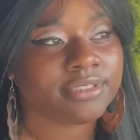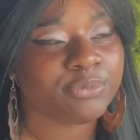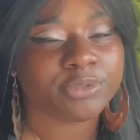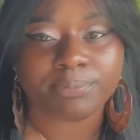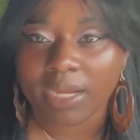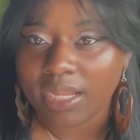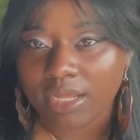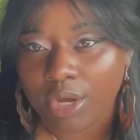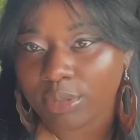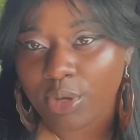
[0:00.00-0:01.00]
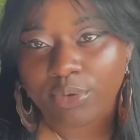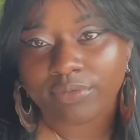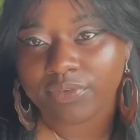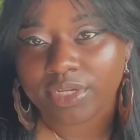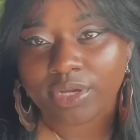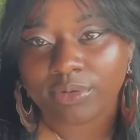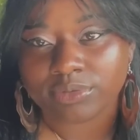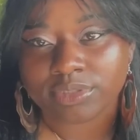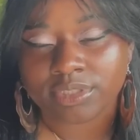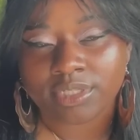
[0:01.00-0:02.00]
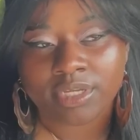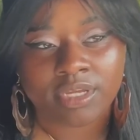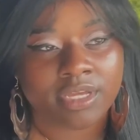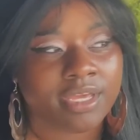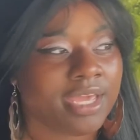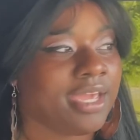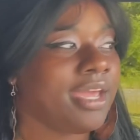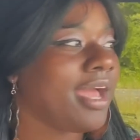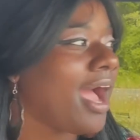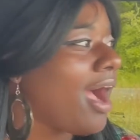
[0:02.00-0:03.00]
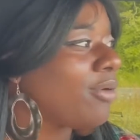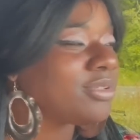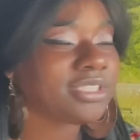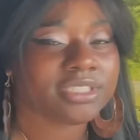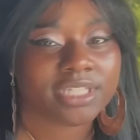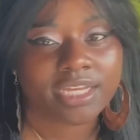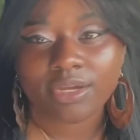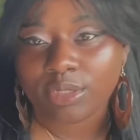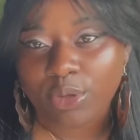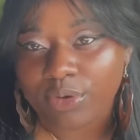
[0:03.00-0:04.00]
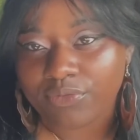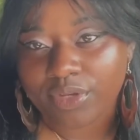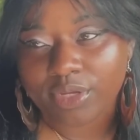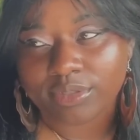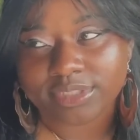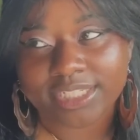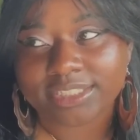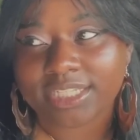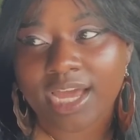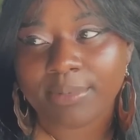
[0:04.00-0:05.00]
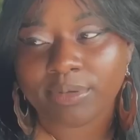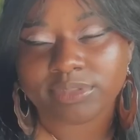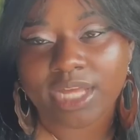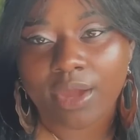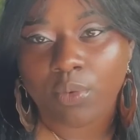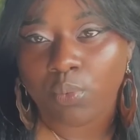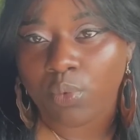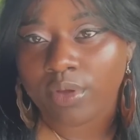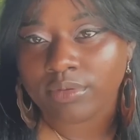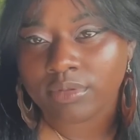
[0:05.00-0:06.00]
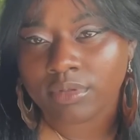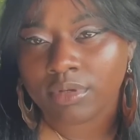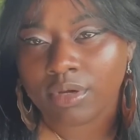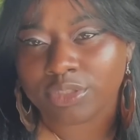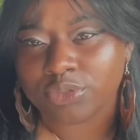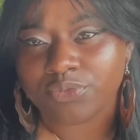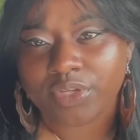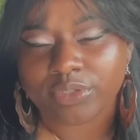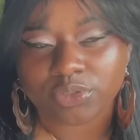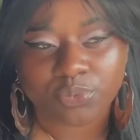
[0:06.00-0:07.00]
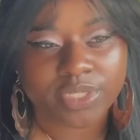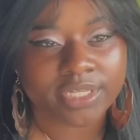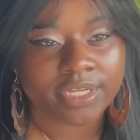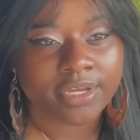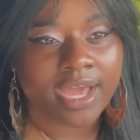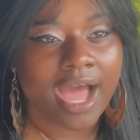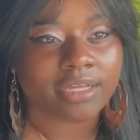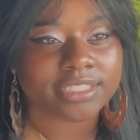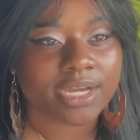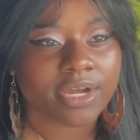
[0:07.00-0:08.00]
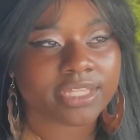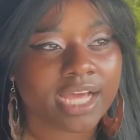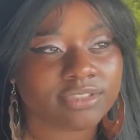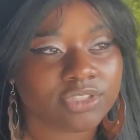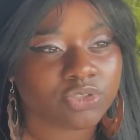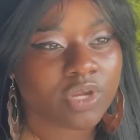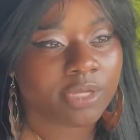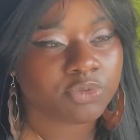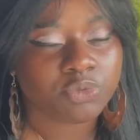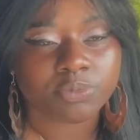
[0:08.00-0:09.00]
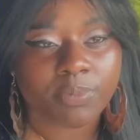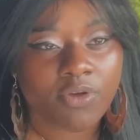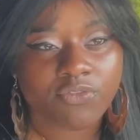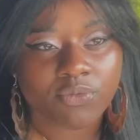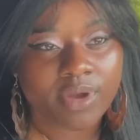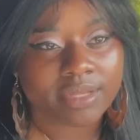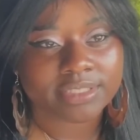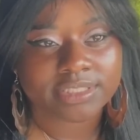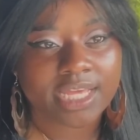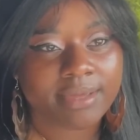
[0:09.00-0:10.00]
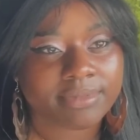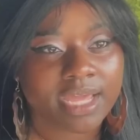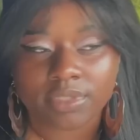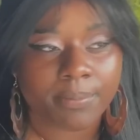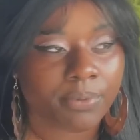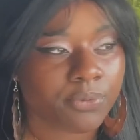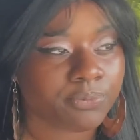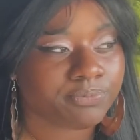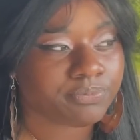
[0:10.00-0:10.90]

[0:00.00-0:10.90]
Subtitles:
was barely uploading videos, and I was steady uploading videos. At the time, it was like 1 or 2 videos a week. I was at 1,000 subscribers. We was both around the same thing. Then boom,